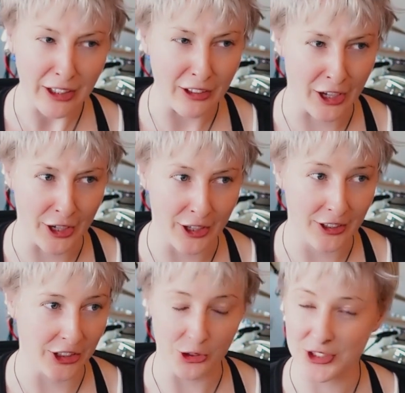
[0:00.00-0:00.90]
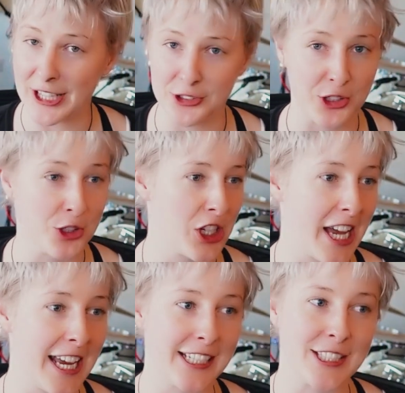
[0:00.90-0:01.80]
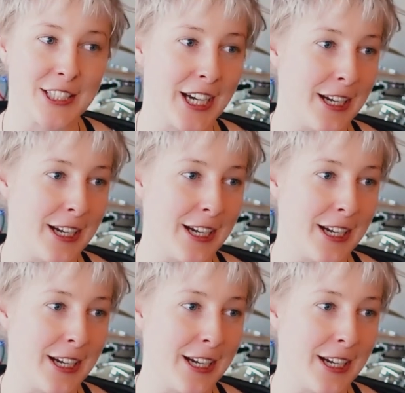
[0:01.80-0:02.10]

Sounds do change.